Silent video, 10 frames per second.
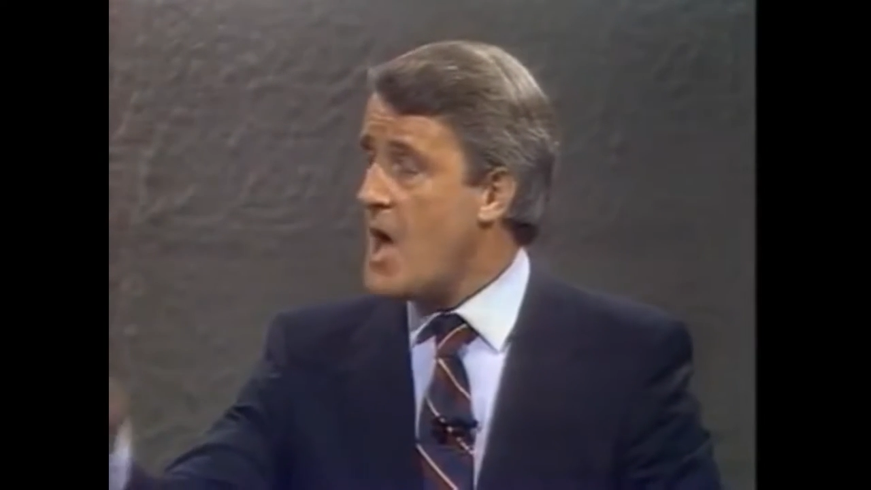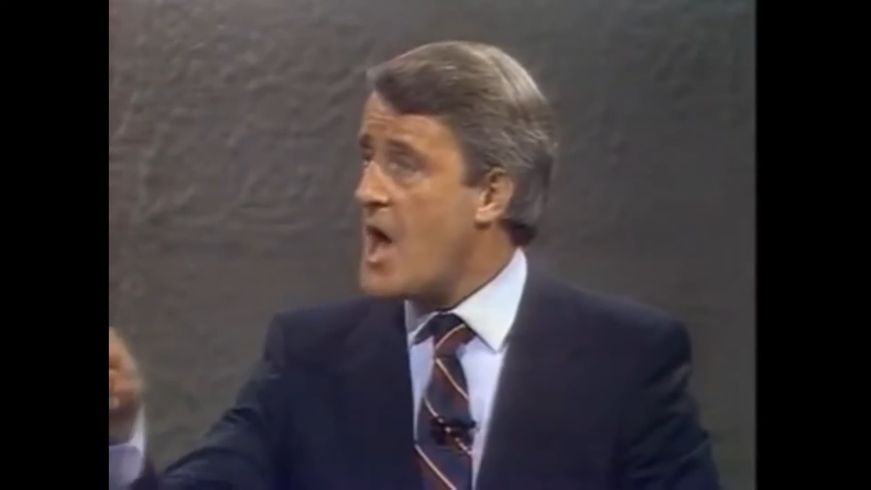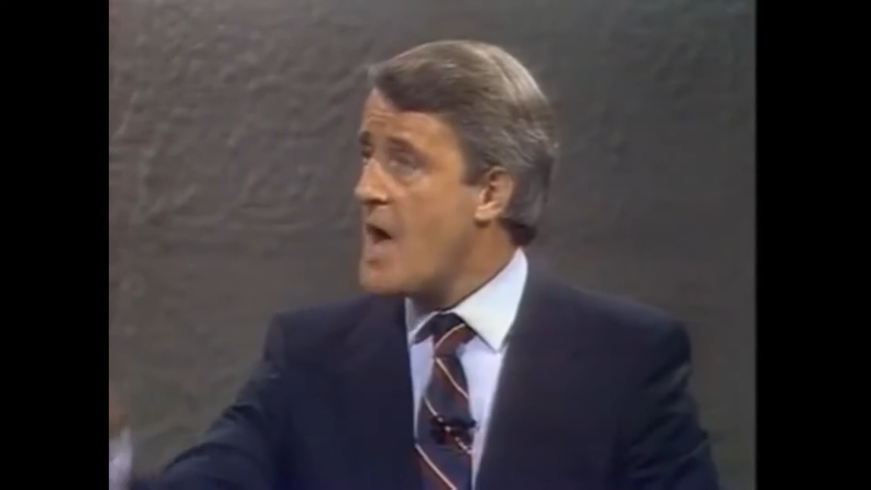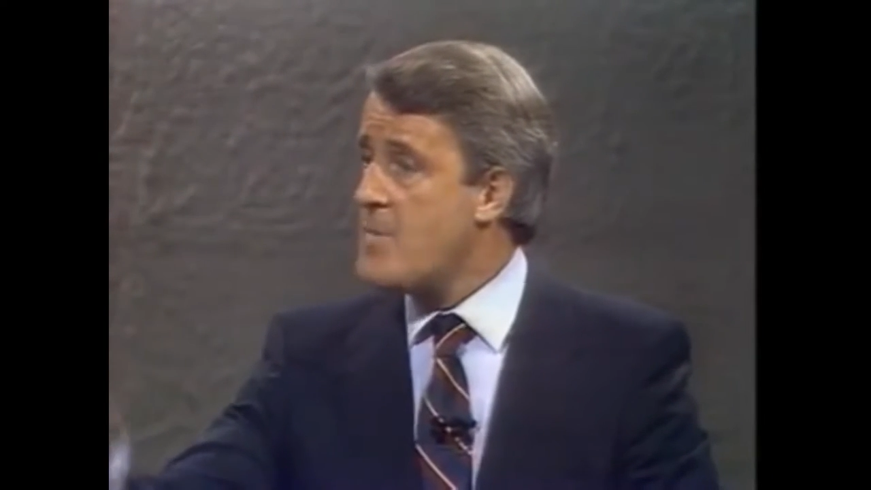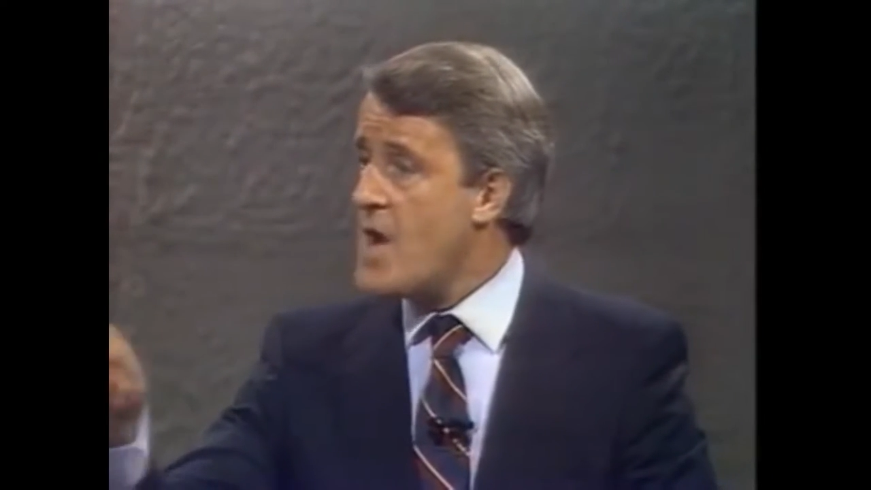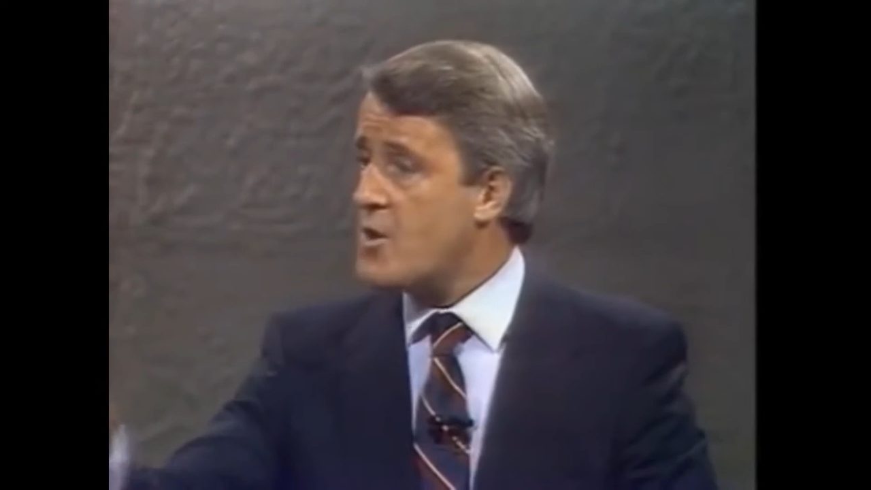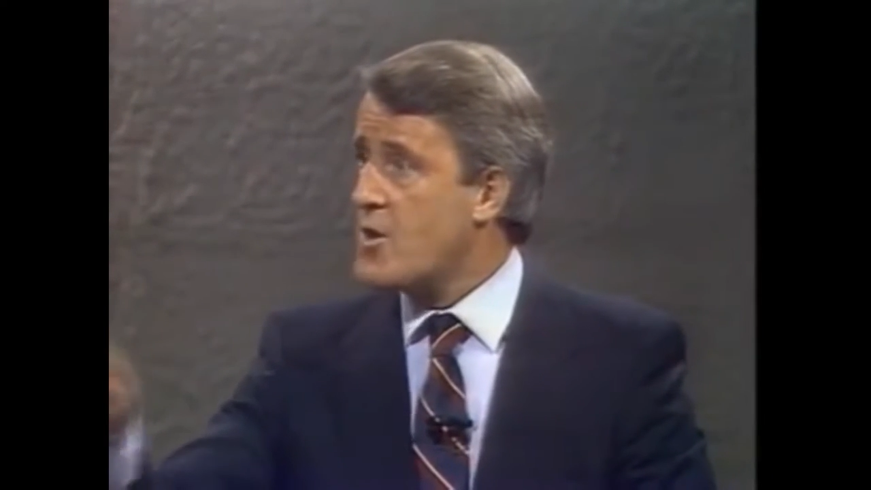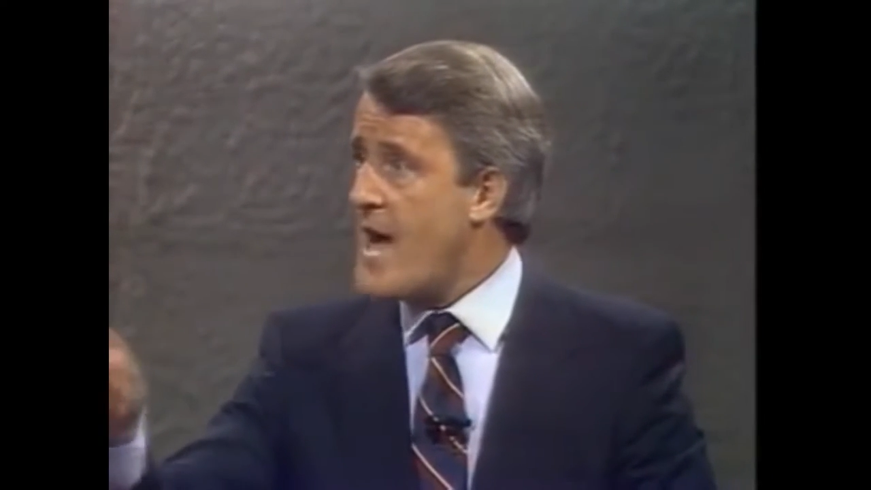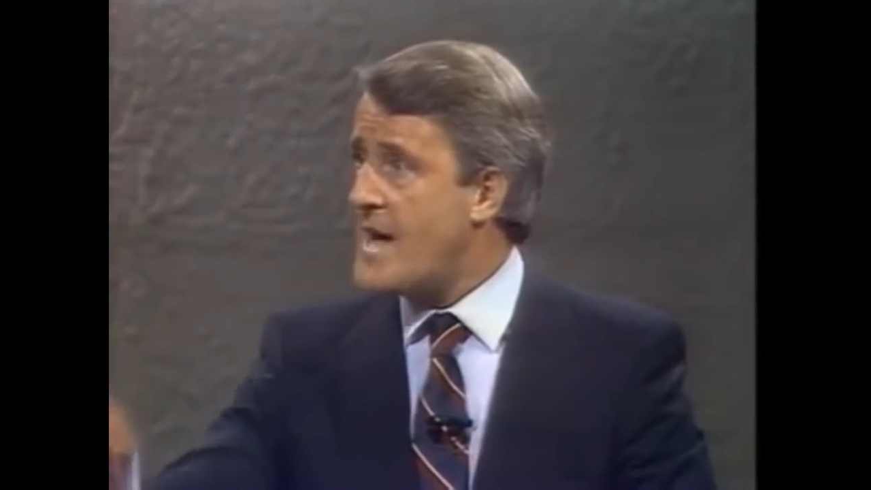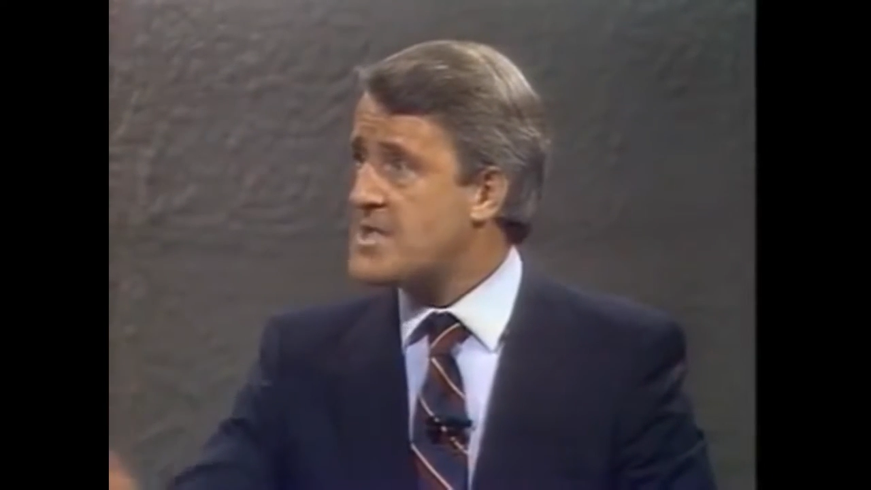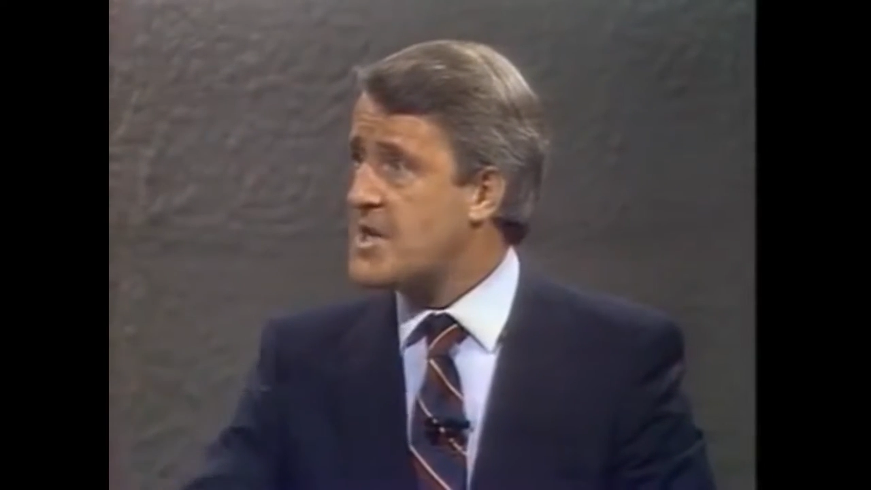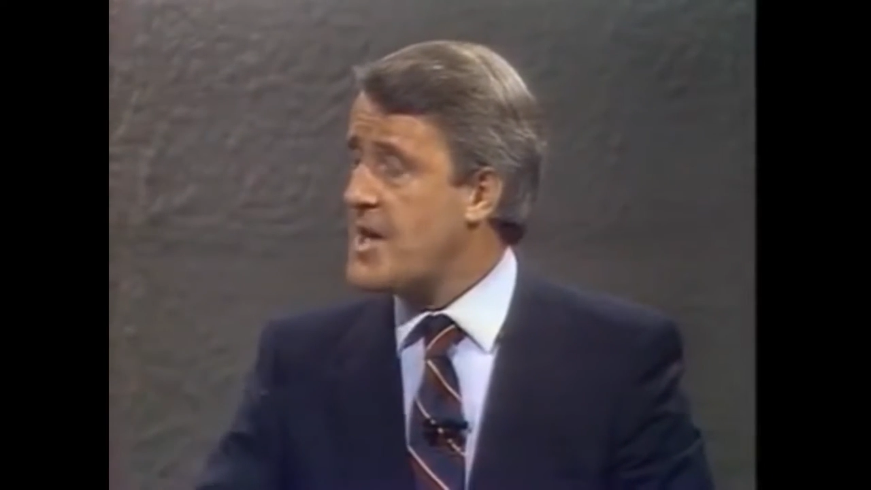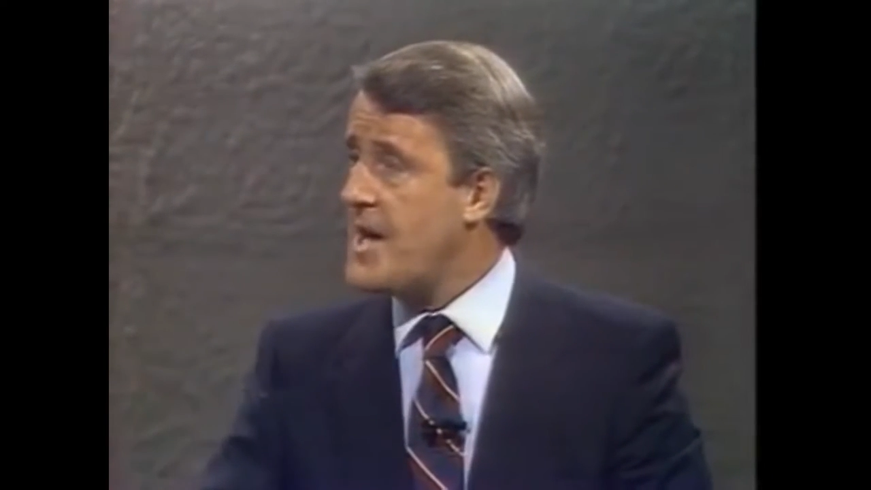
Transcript: And I am not going to ask